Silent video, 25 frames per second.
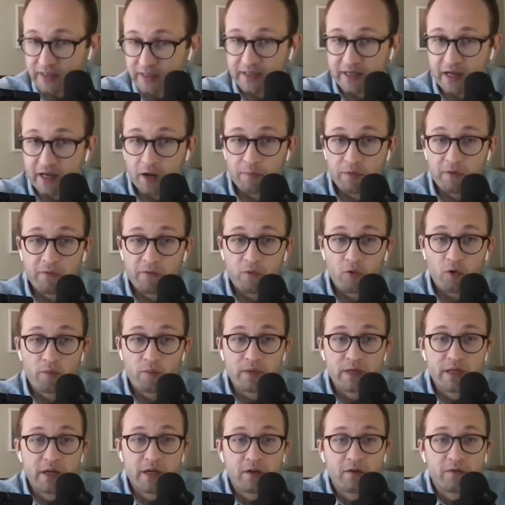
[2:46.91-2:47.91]
has
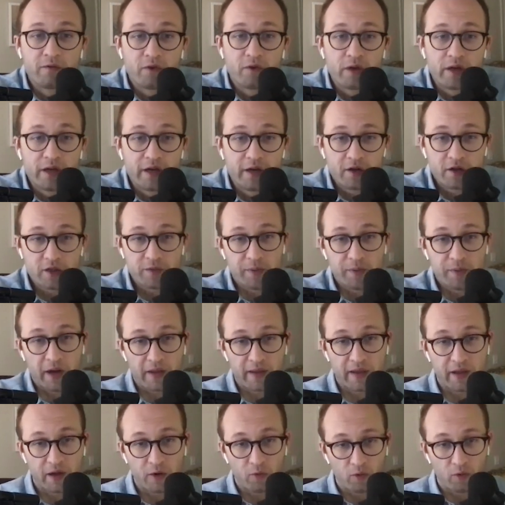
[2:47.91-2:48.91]
outperformed here for years, but I
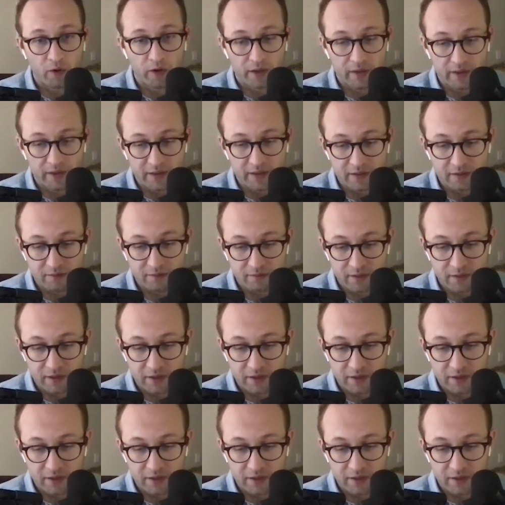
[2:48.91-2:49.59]
think we're in this